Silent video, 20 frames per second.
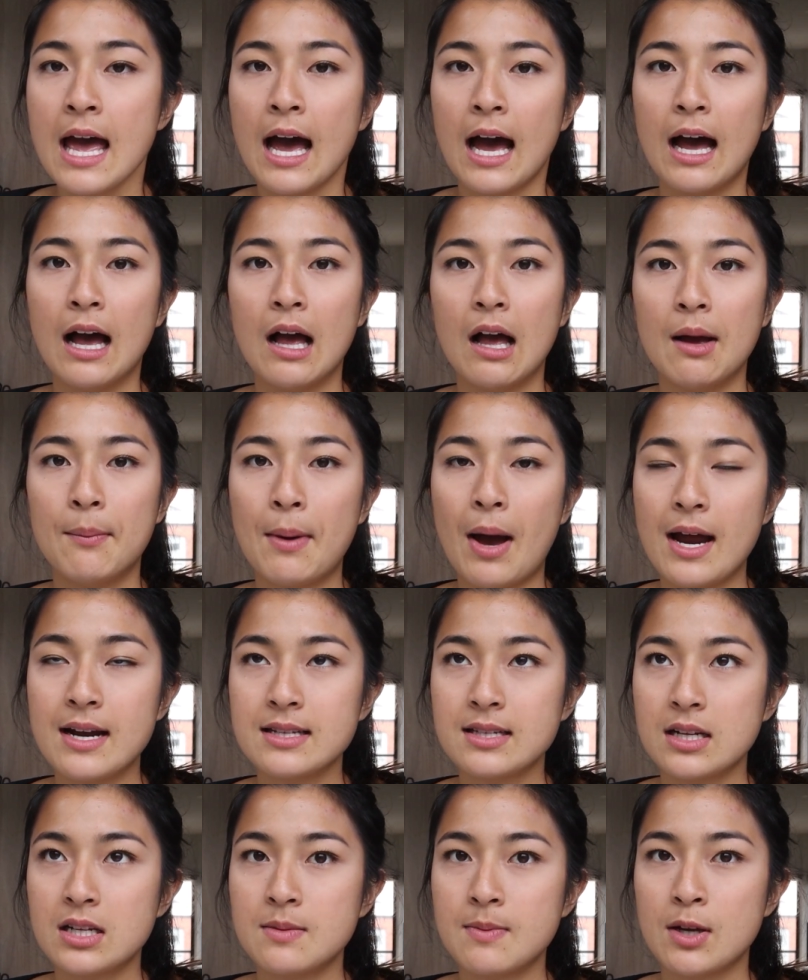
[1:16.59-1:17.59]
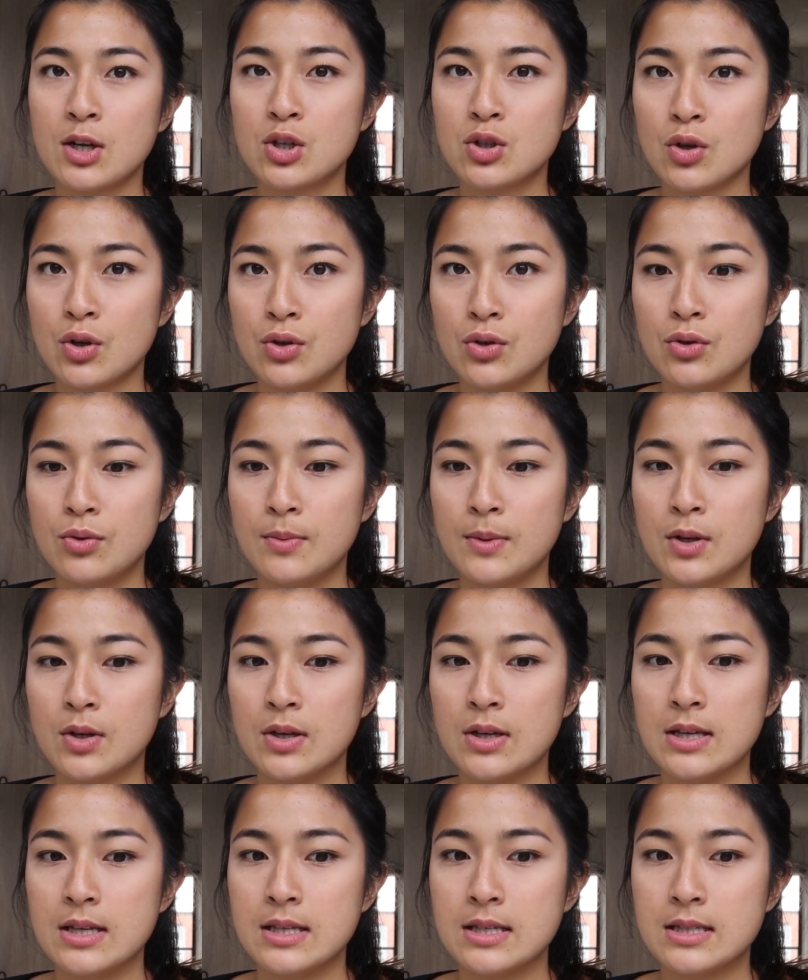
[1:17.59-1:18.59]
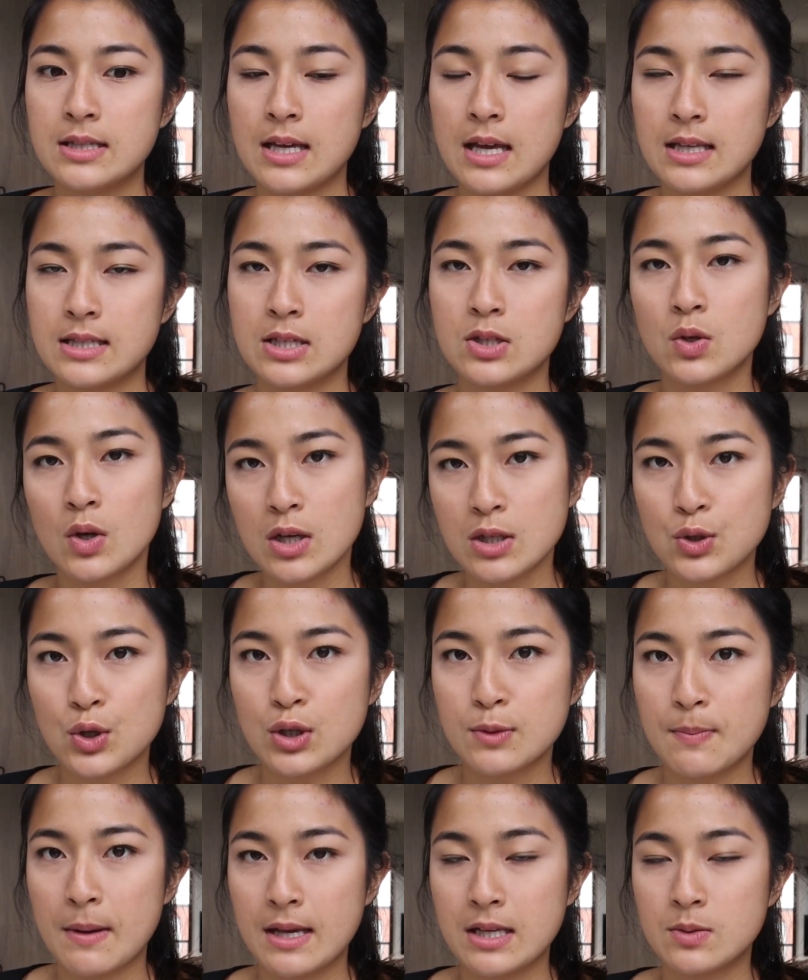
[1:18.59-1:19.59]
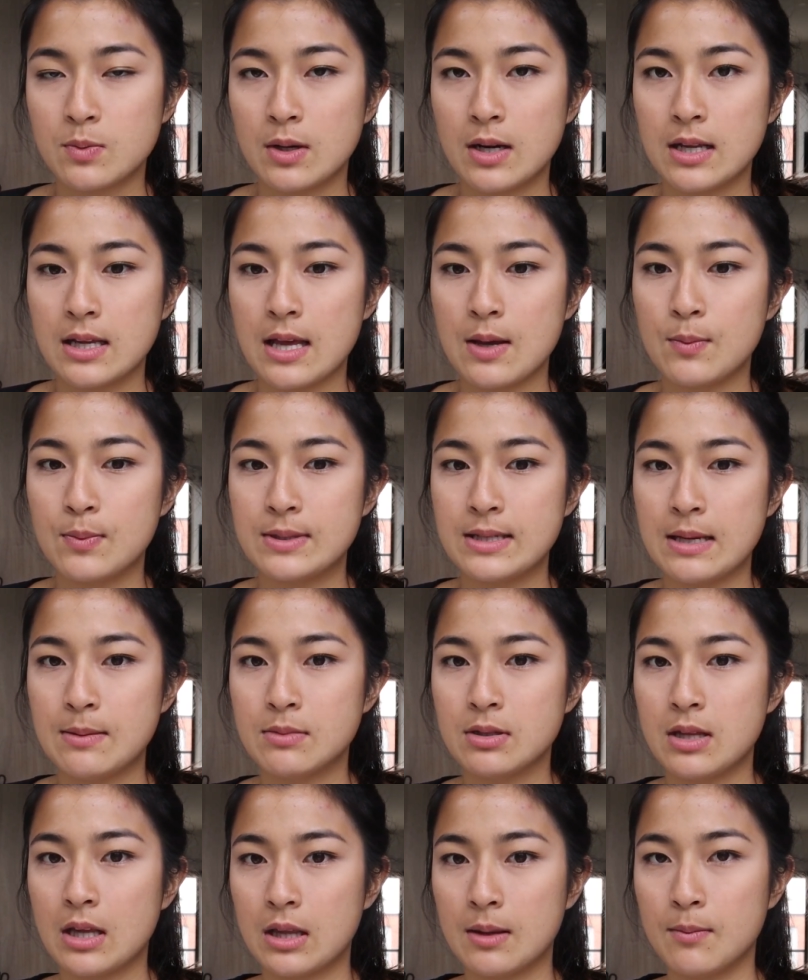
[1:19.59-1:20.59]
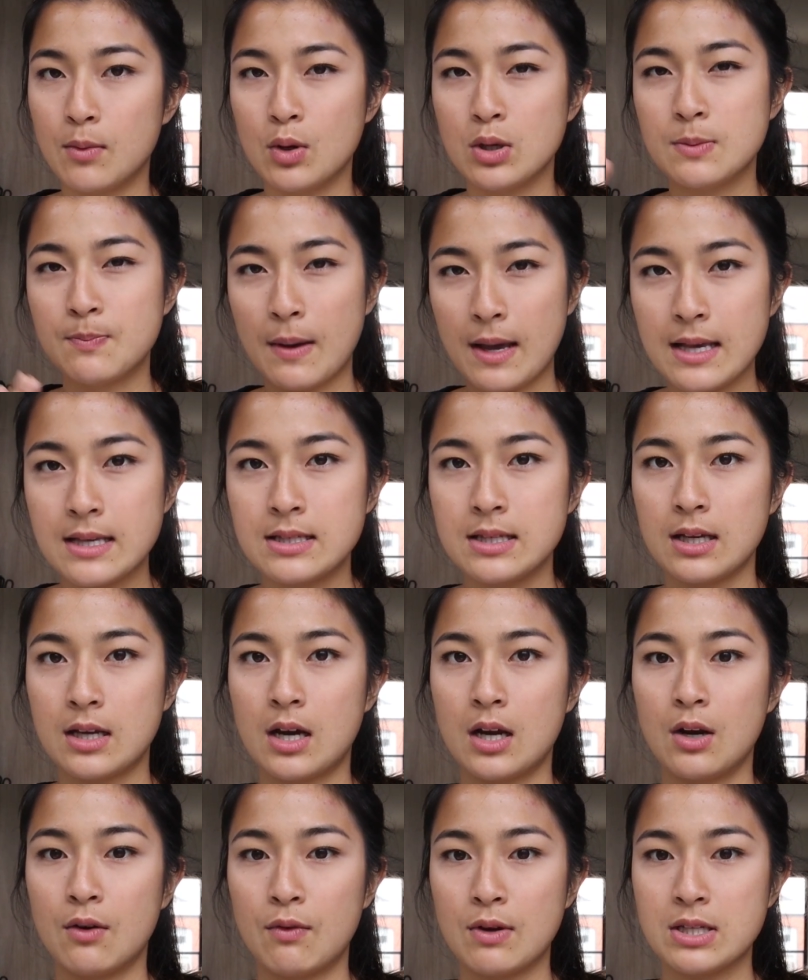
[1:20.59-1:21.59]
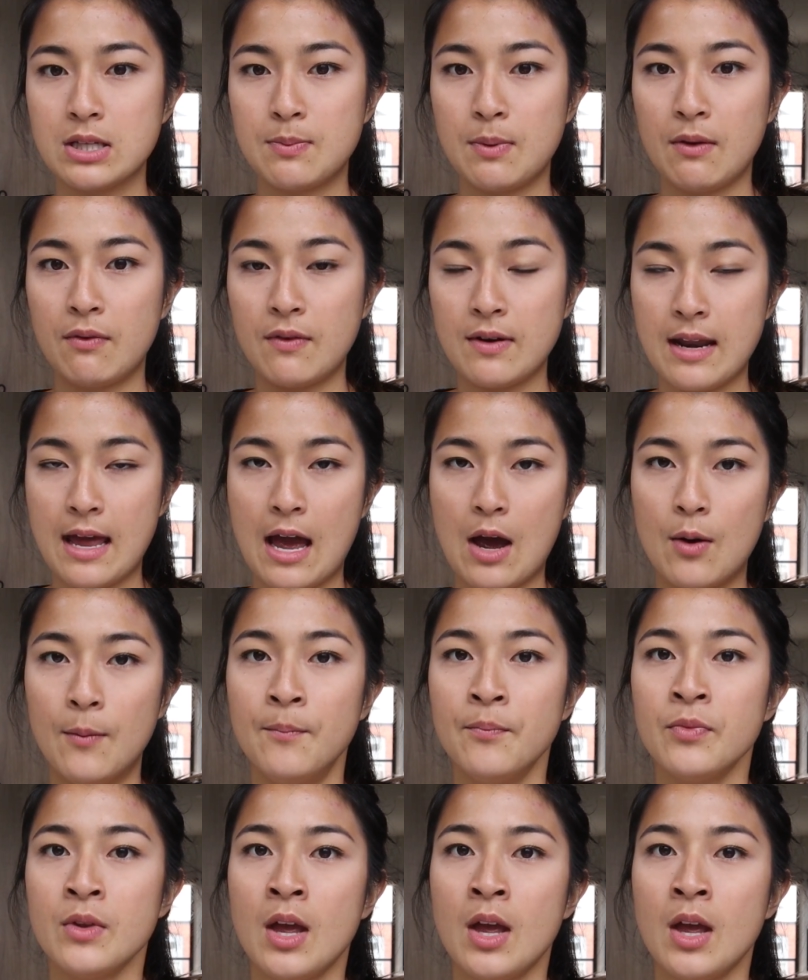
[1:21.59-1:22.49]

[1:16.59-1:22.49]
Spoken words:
But I just have to make shoyu because it's a soy sauce based one. It seems like the most basic kind of recipe for now.